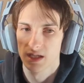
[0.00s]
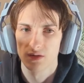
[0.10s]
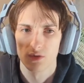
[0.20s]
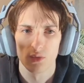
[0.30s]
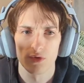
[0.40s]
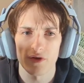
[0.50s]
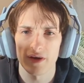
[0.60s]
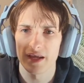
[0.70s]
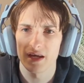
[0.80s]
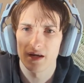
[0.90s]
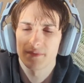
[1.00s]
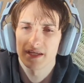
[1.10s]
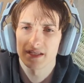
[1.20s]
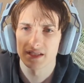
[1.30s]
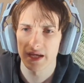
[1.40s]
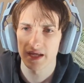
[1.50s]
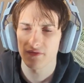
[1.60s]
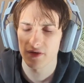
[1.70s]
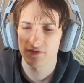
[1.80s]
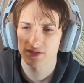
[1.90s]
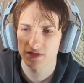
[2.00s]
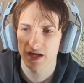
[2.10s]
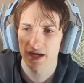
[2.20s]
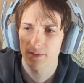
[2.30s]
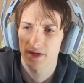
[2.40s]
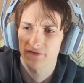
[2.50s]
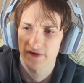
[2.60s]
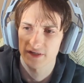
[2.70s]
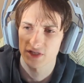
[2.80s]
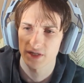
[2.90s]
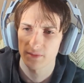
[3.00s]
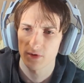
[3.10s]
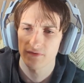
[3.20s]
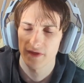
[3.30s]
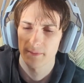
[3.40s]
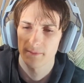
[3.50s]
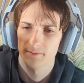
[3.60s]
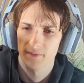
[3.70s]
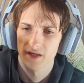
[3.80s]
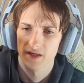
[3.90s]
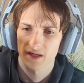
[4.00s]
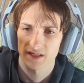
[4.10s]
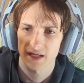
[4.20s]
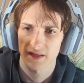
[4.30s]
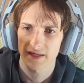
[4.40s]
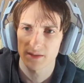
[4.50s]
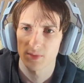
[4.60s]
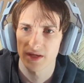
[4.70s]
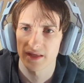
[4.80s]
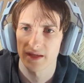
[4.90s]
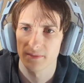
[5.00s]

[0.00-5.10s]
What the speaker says: Were there any updates to any of those, or did anybody finish any more of them? Because I'd like to play them.